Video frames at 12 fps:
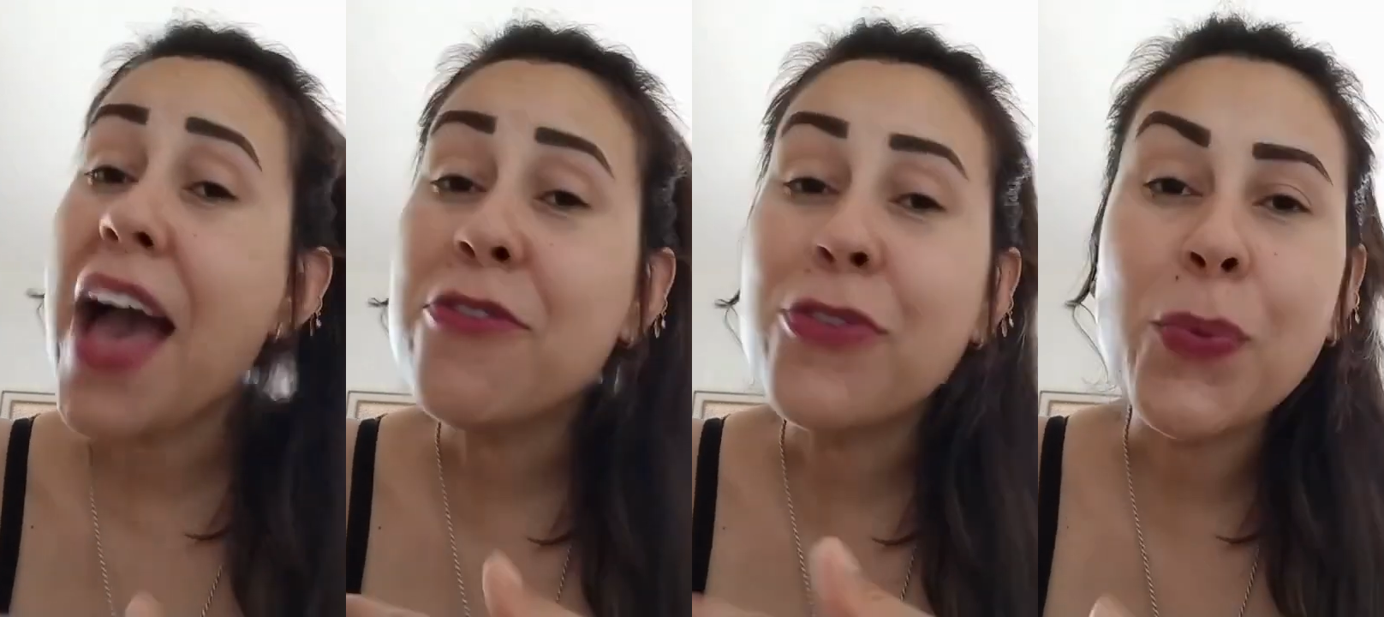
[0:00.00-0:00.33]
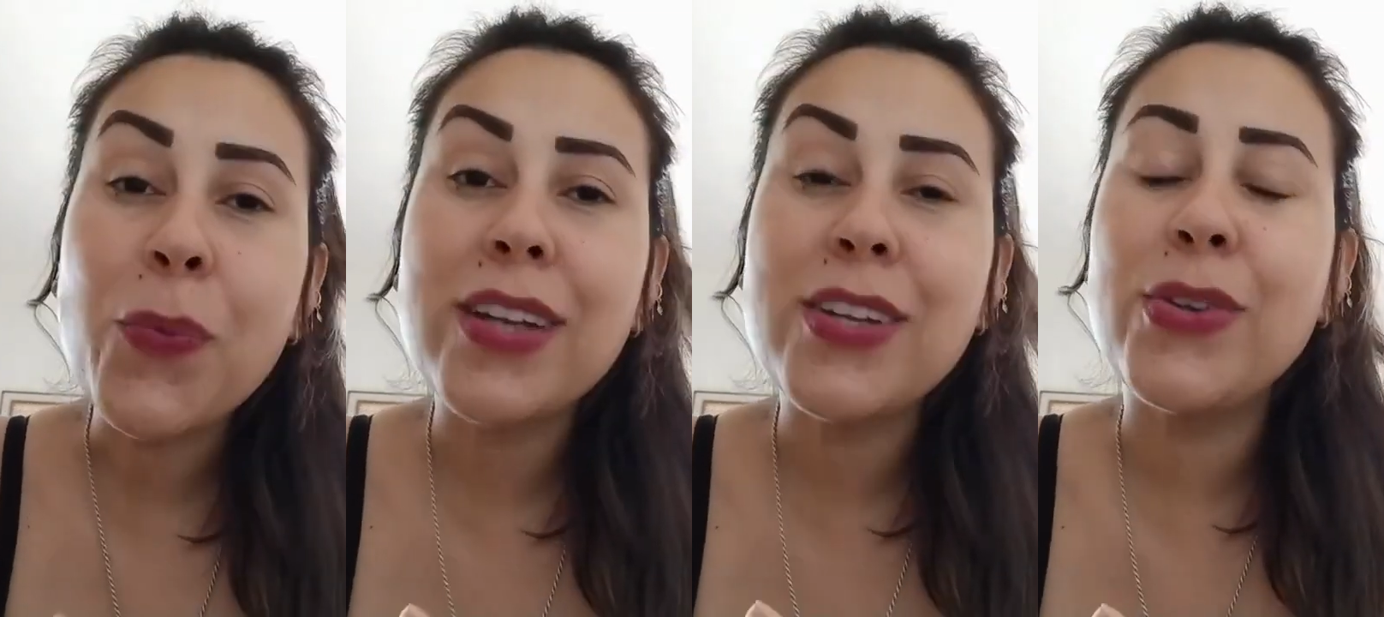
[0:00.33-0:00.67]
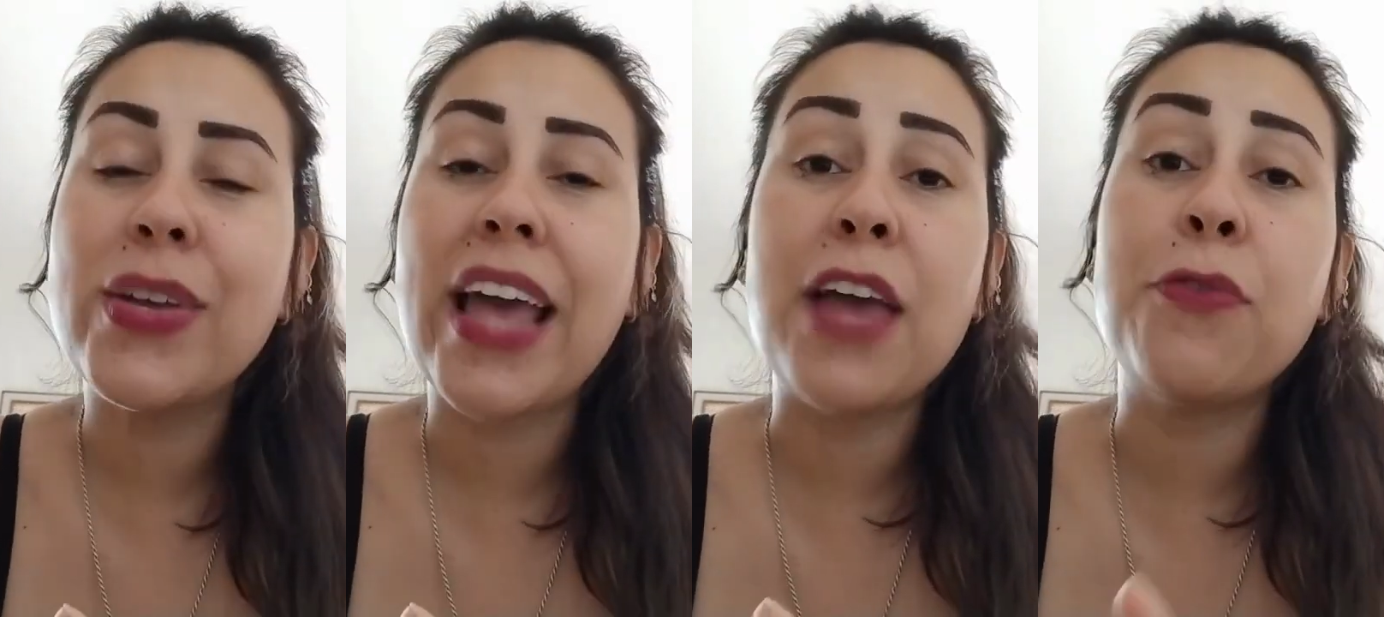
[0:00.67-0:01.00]
everyone
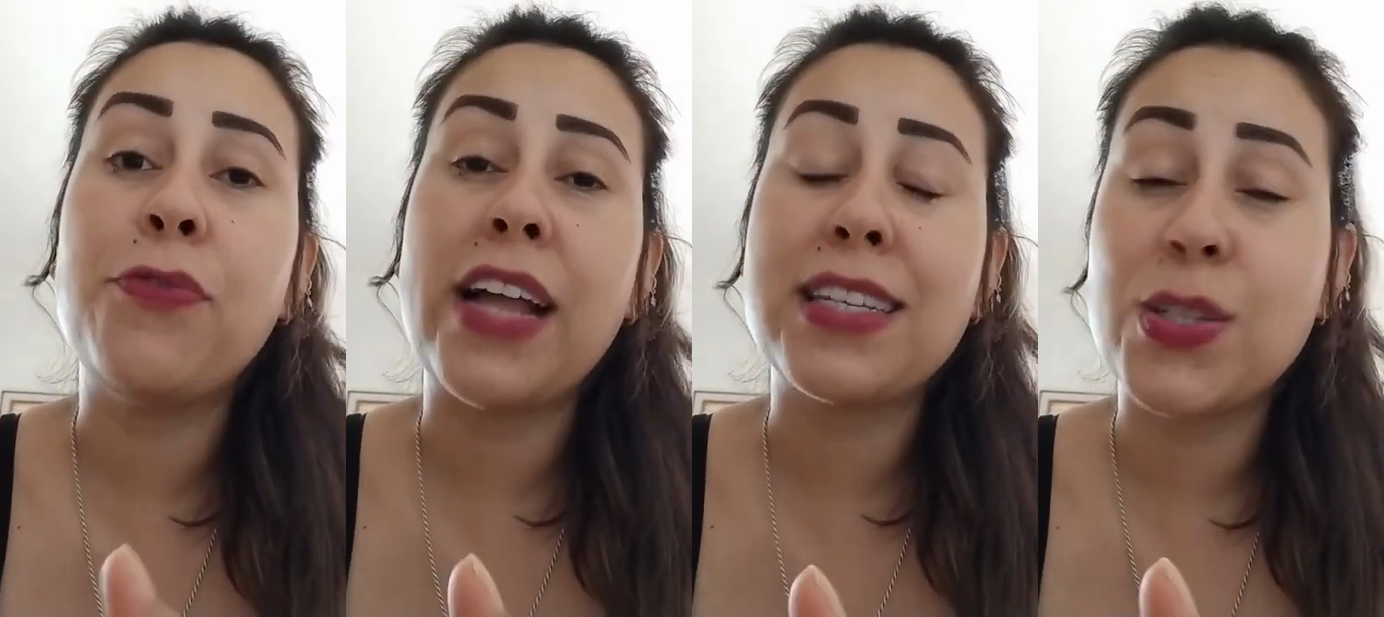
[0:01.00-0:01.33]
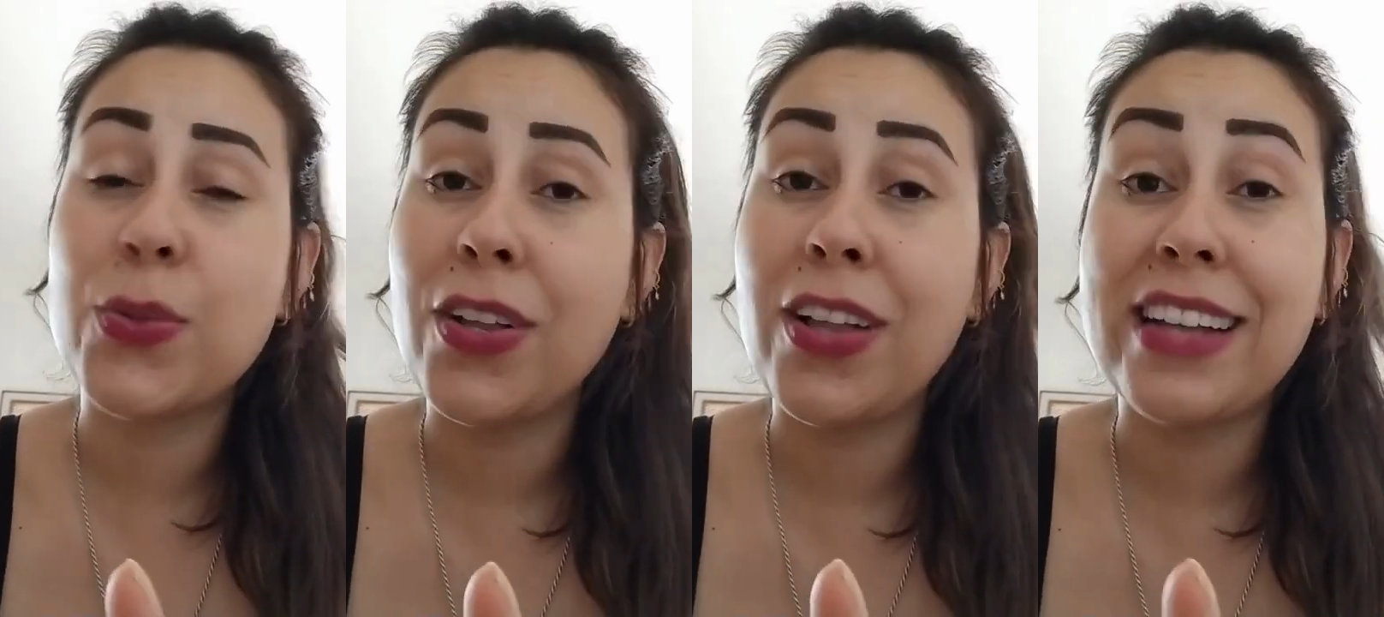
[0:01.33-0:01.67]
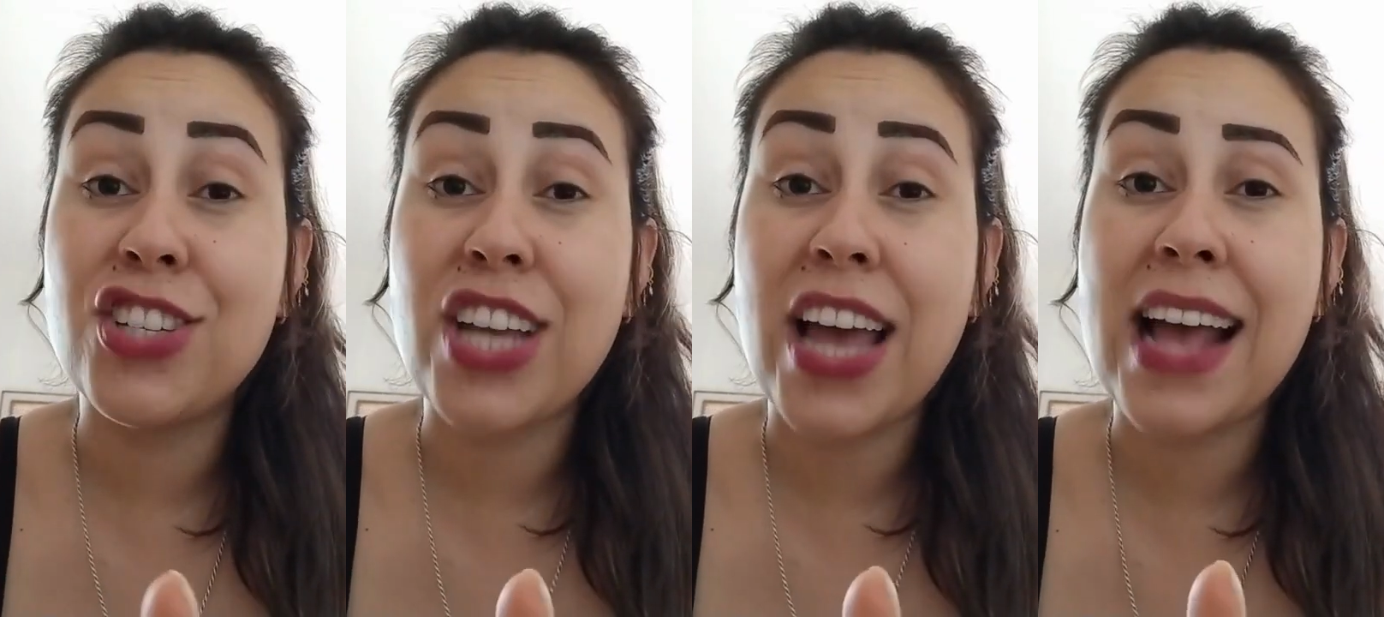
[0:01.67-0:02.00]
who gave Flexorol
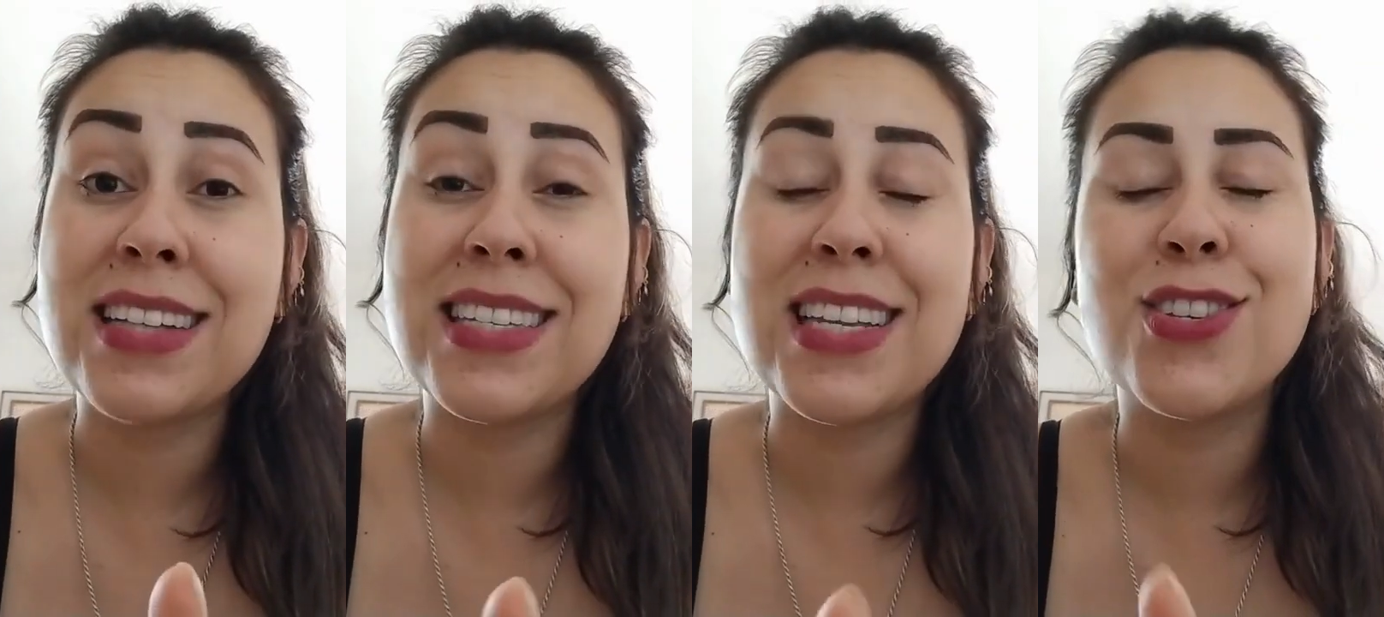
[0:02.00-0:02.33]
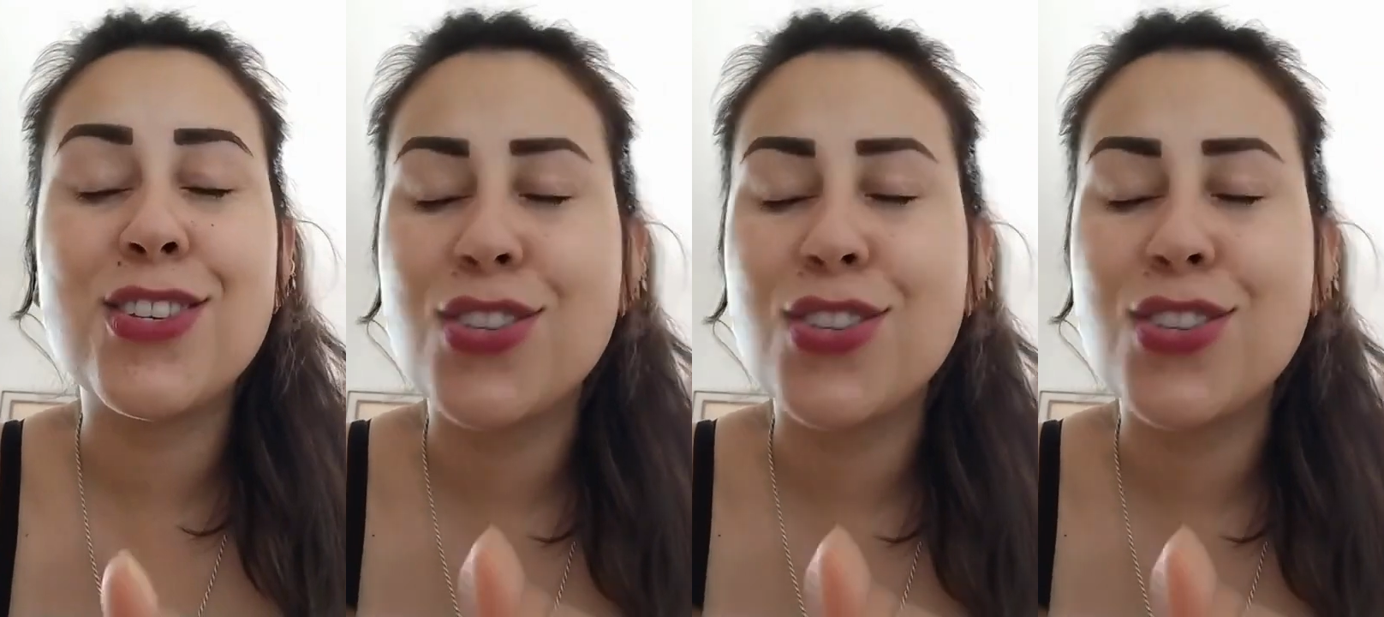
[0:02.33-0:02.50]
a chance is